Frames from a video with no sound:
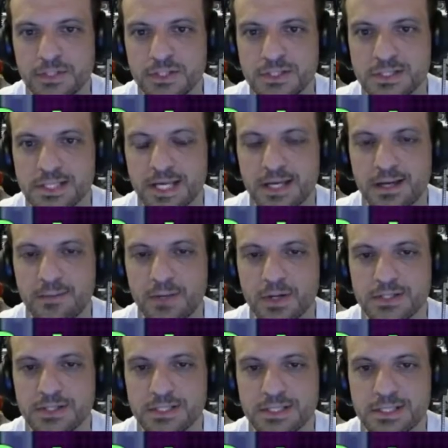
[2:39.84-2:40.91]
Sega
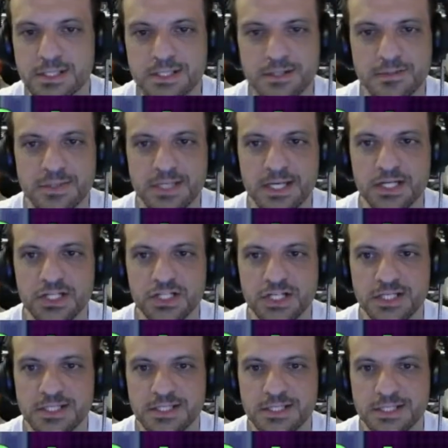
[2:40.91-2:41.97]
Master System, Sega
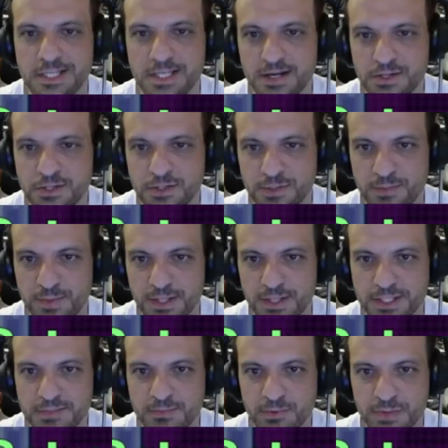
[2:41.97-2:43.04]
Genesis territory by
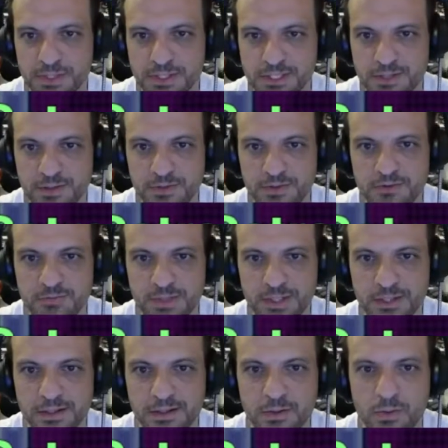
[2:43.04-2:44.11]
this point, so it would have
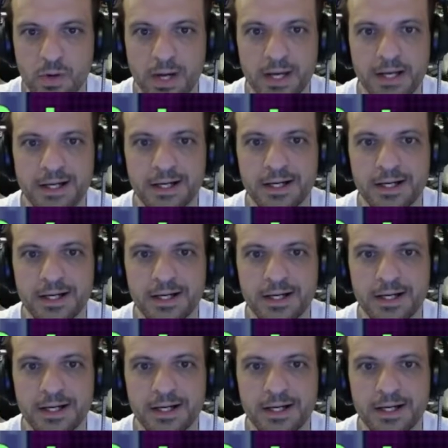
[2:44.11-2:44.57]
been quite